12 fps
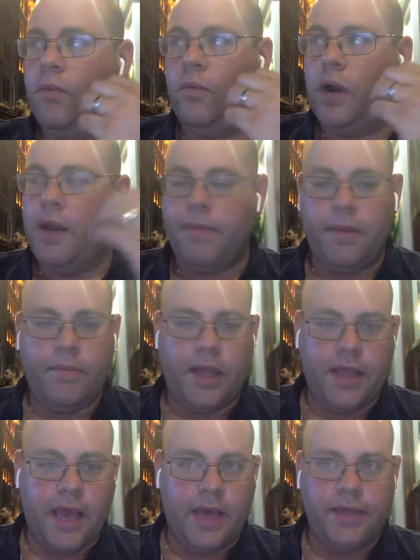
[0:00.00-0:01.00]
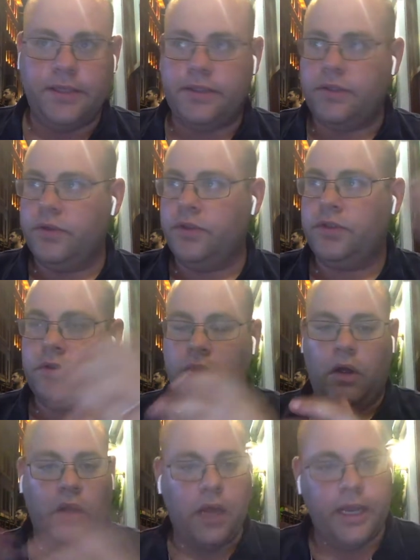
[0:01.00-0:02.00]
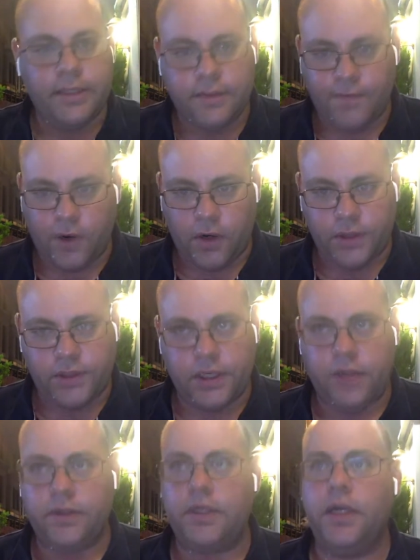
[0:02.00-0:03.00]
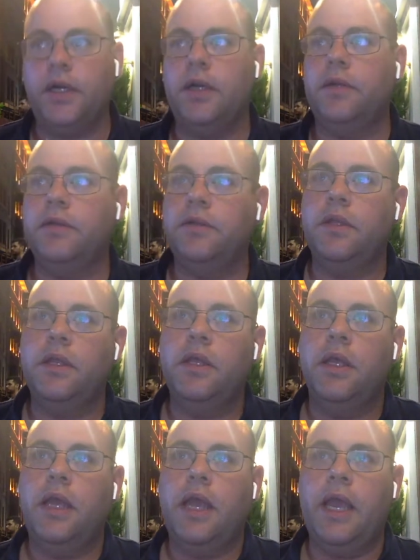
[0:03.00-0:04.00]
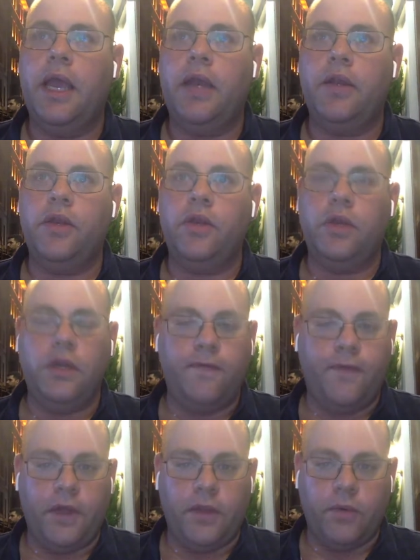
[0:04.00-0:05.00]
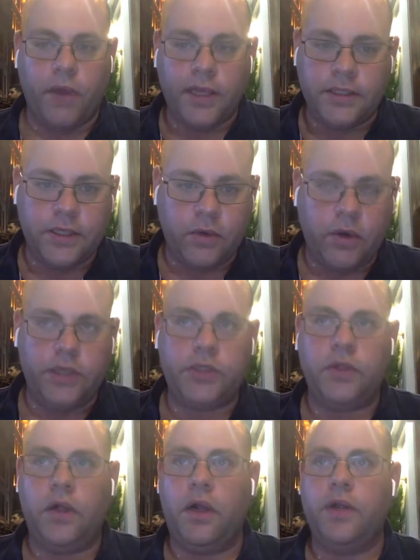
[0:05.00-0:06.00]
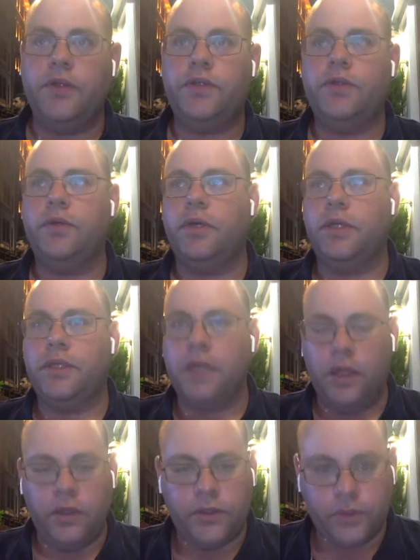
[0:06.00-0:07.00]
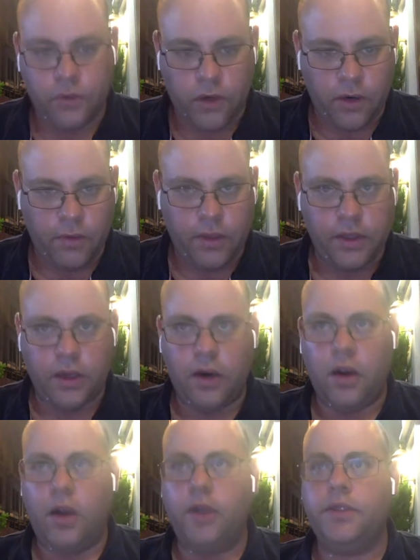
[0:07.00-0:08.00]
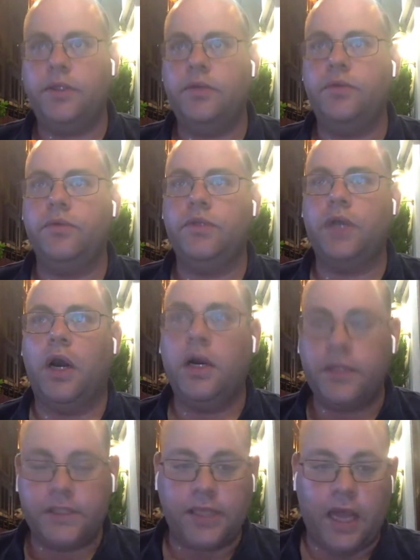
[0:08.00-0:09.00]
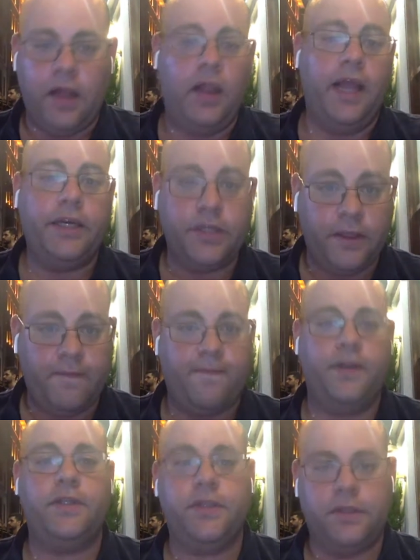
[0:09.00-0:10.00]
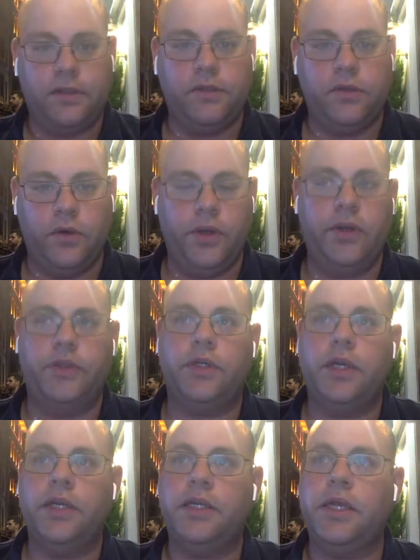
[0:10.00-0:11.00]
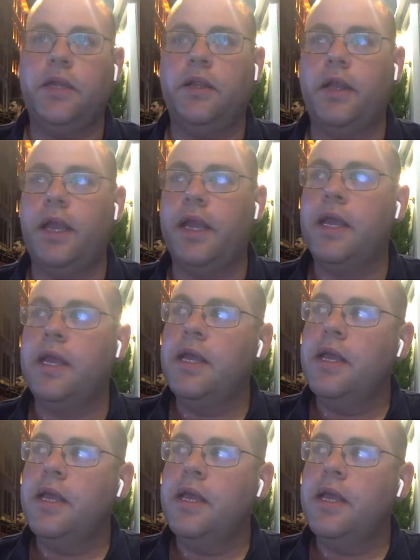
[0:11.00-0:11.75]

what I mean by that is there's all kinds of artists out there. And you need to find the right sequential artists who can tell a story with their art and whose art style actually fits the story you're trying to tell. Like